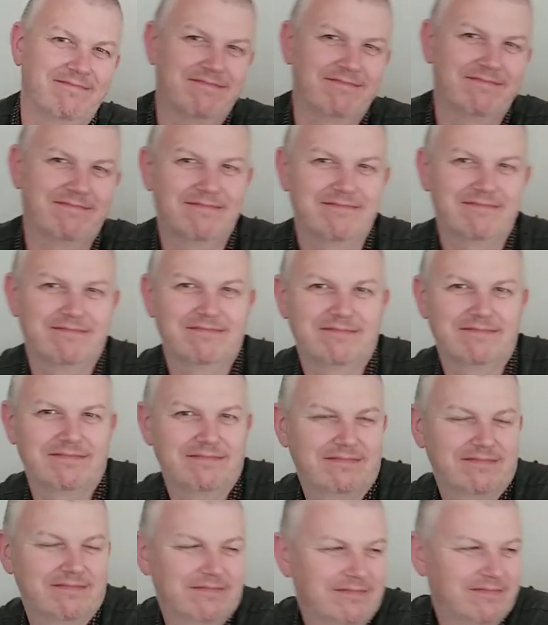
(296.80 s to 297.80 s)

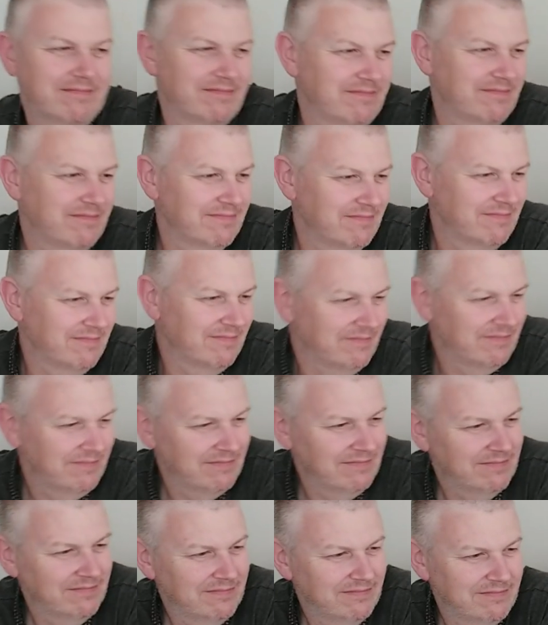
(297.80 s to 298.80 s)

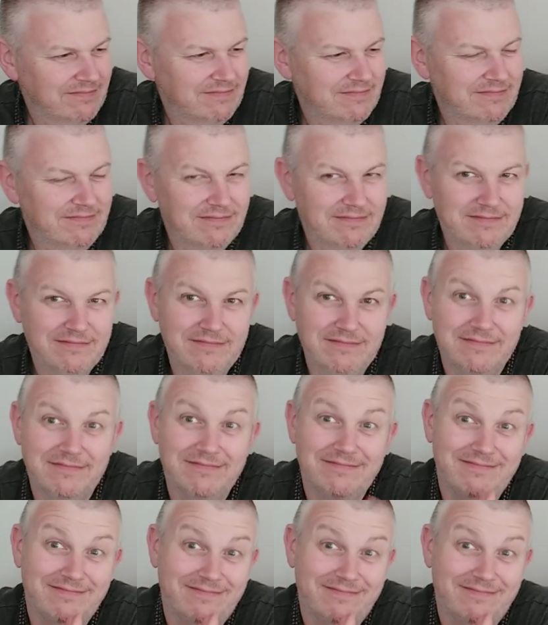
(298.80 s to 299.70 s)
This person isn't speaking.